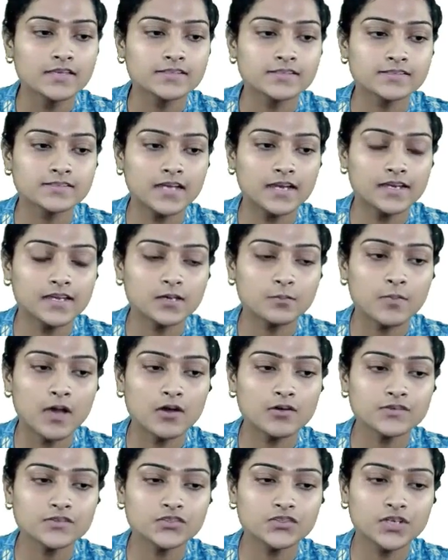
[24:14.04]
Study
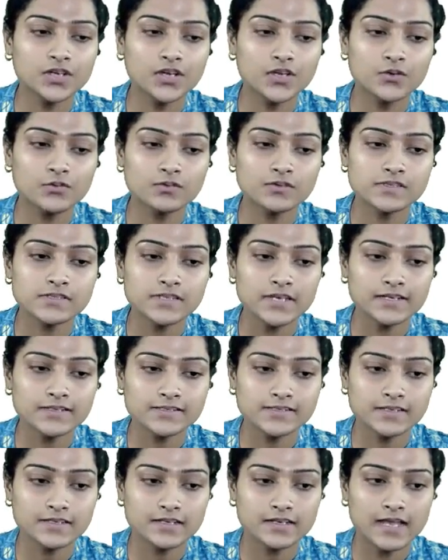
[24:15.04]
about schedules
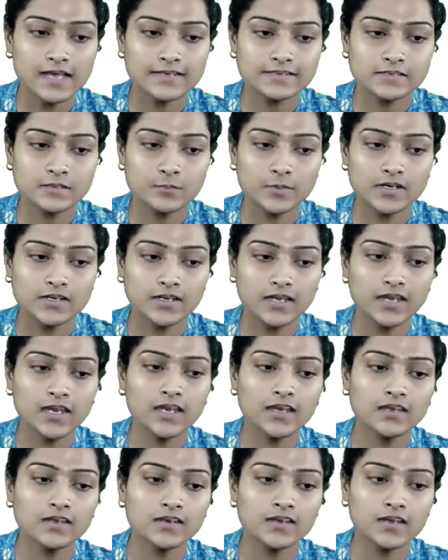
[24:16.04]
and
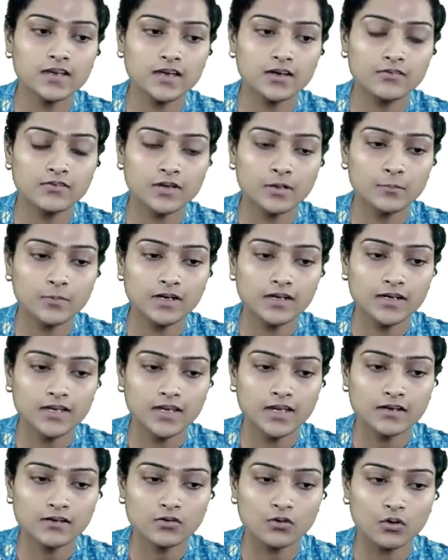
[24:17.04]
serializability, recoverability
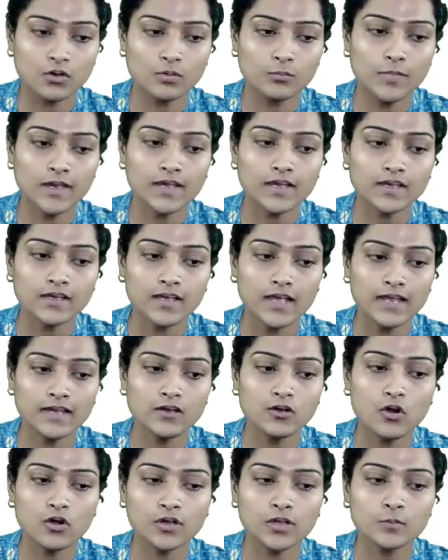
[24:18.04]
and rollback
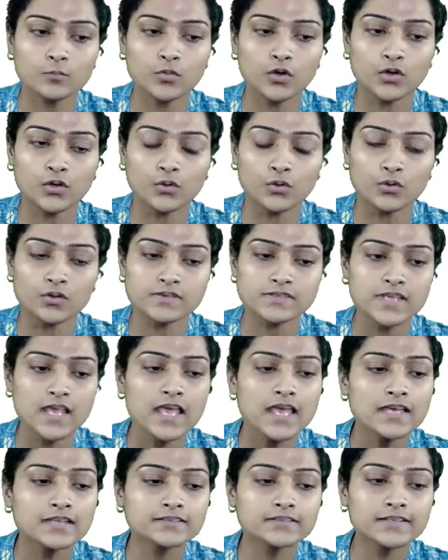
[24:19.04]
and locking protocols.
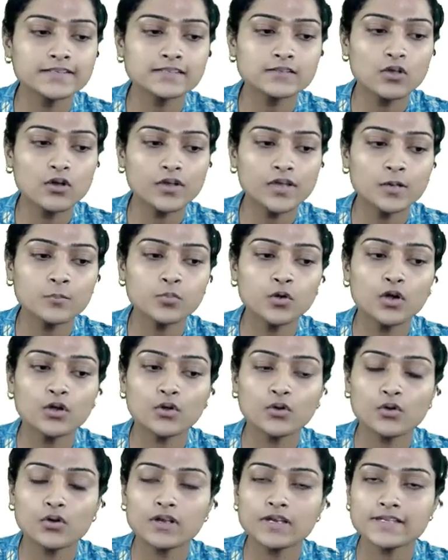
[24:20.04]
This locking
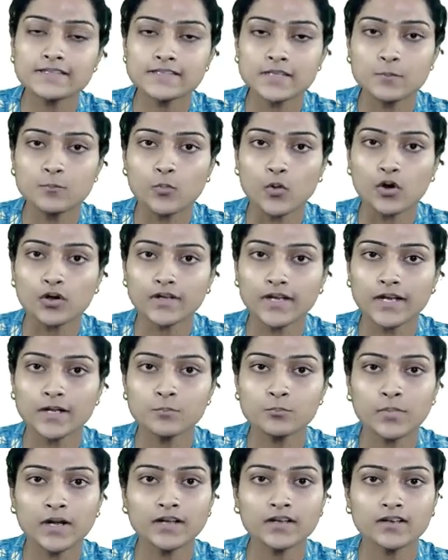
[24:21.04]
protocol is
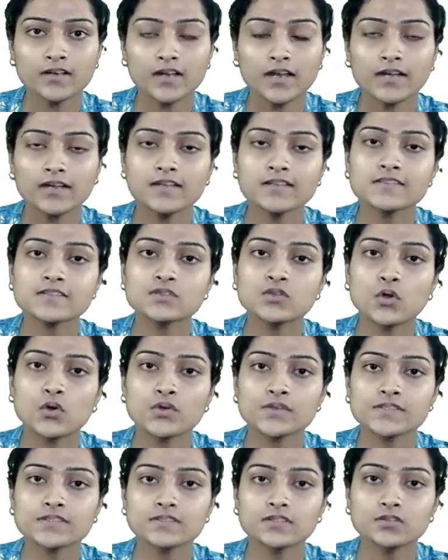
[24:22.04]
important, but it is
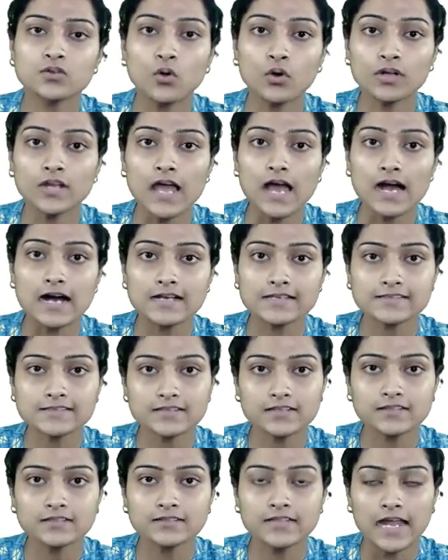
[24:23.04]
no, not
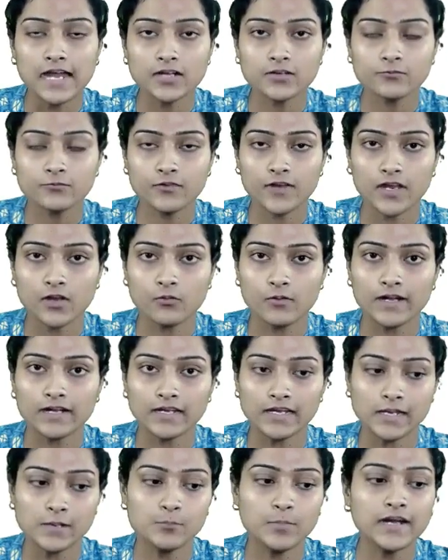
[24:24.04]
asked that
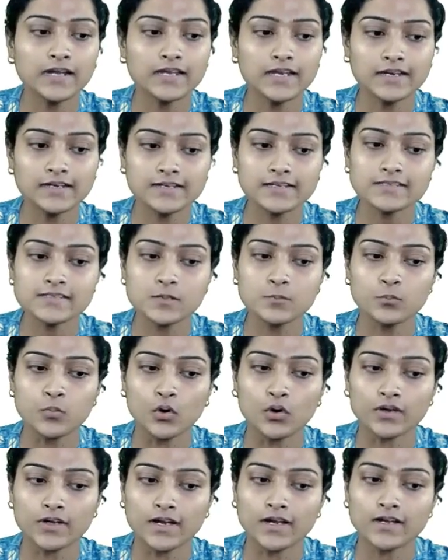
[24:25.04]
frequently, but it is
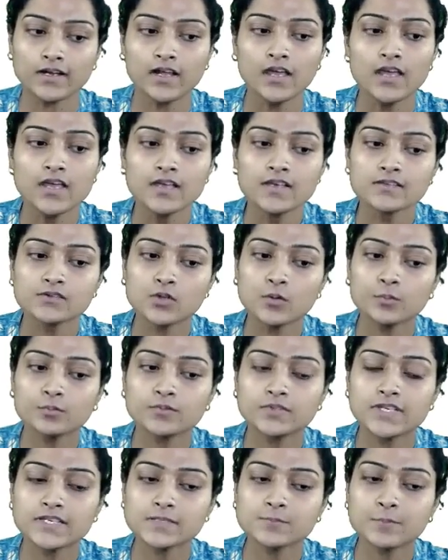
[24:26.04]
important. So
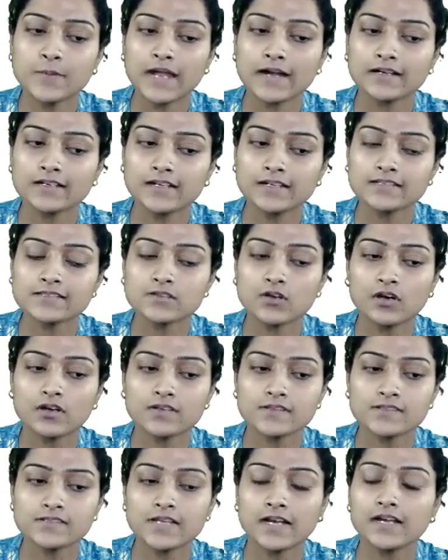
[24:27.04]
just practice
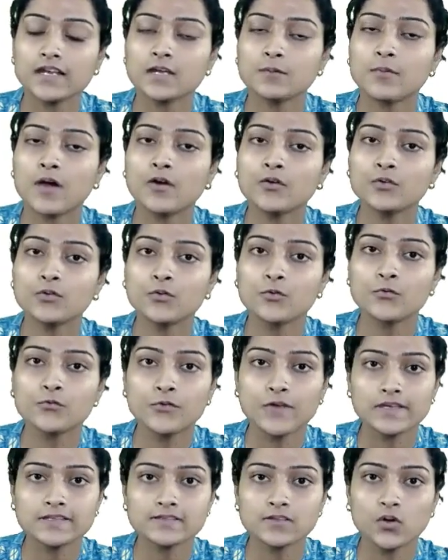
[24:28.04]
or study about
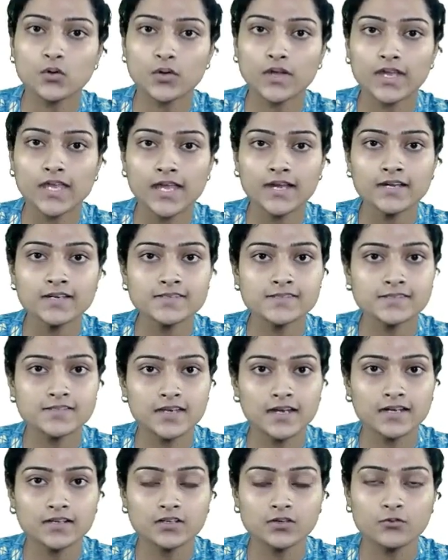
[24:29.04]
two-phase locking and
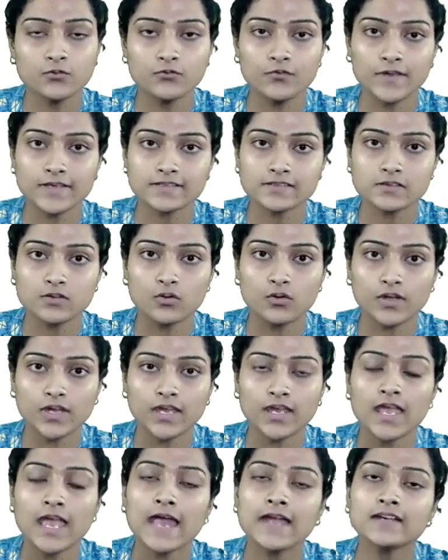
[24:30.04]
strict two-phase
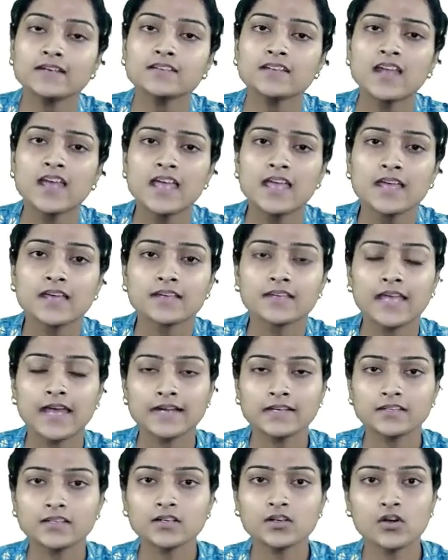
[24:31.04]
locking and
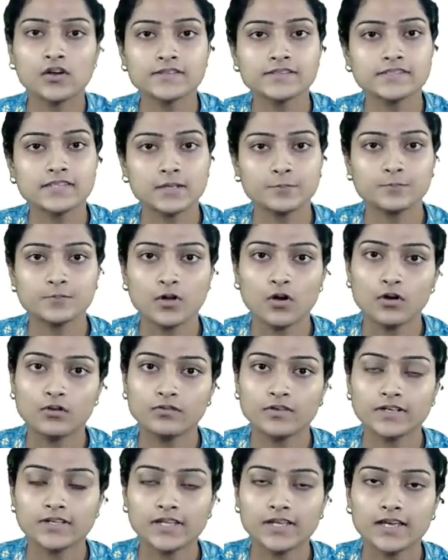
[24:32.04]
get the concept
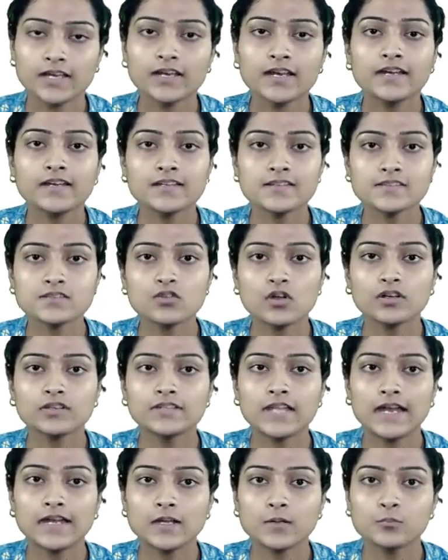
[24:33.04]
over there. It is
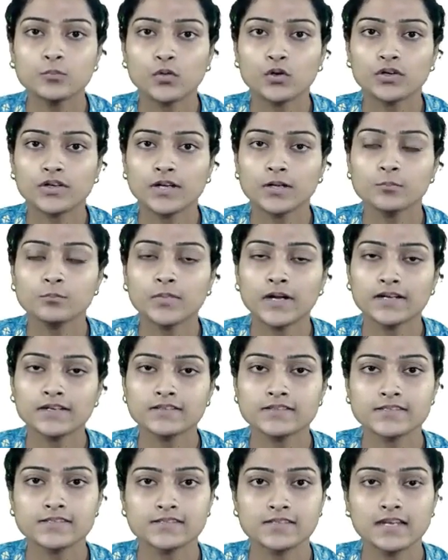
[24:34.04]
not that important, but
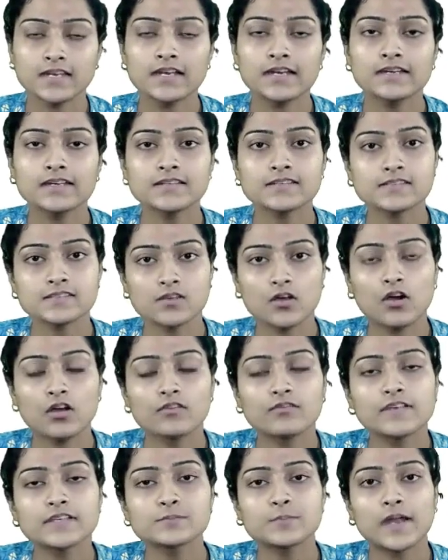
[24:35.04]
still it is
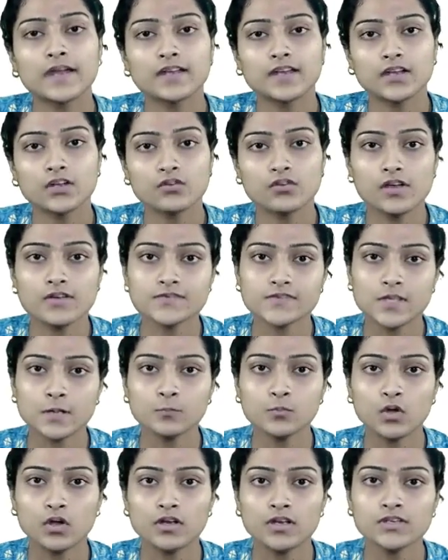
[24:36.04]
always better to have
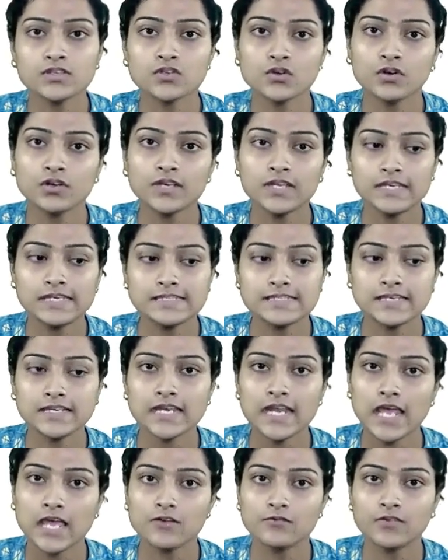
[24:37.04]
some knowledge on each
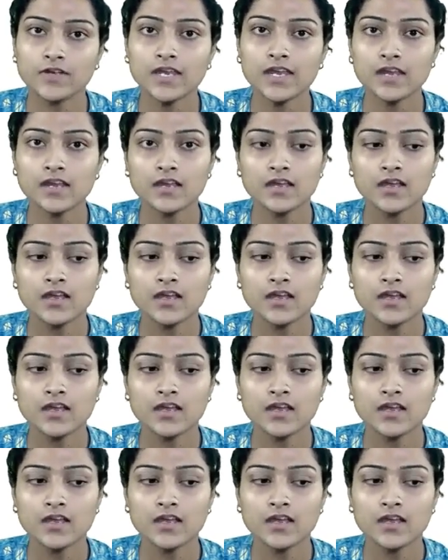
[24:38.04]
and every